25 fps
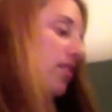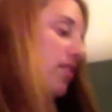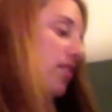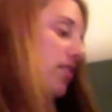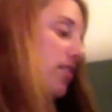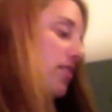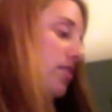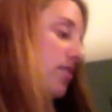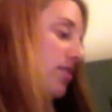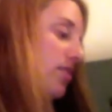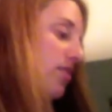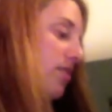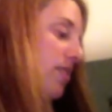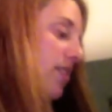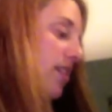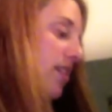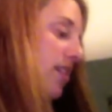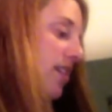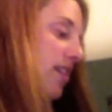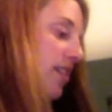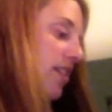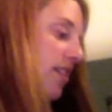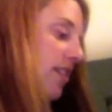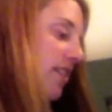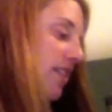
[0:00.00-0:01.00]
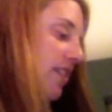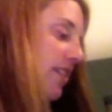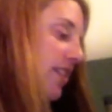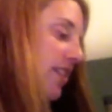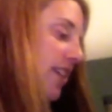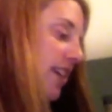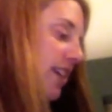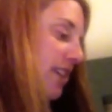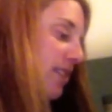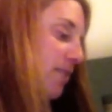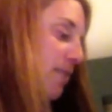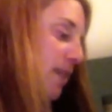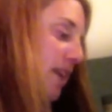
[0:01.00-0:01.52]
So then the
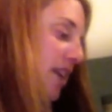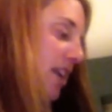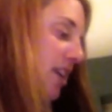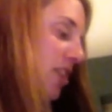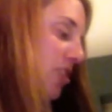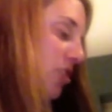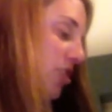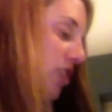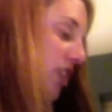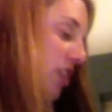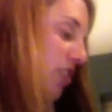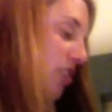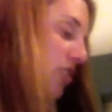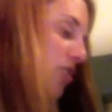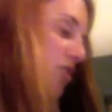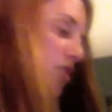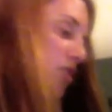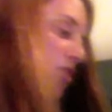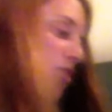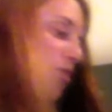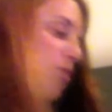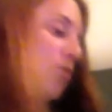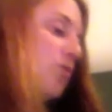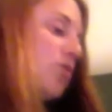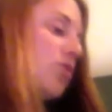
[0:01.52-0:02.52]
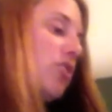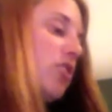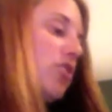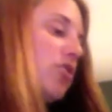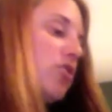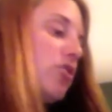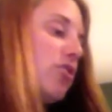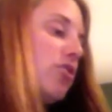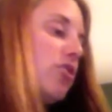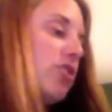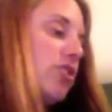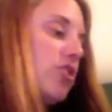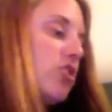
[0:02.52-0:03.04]
next page, I just used a
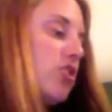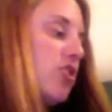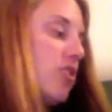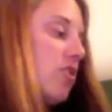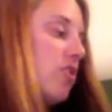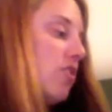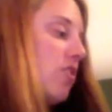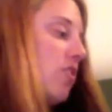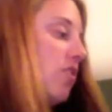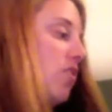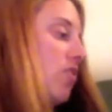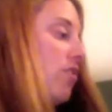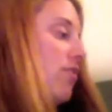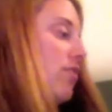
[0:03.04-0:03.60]
traditional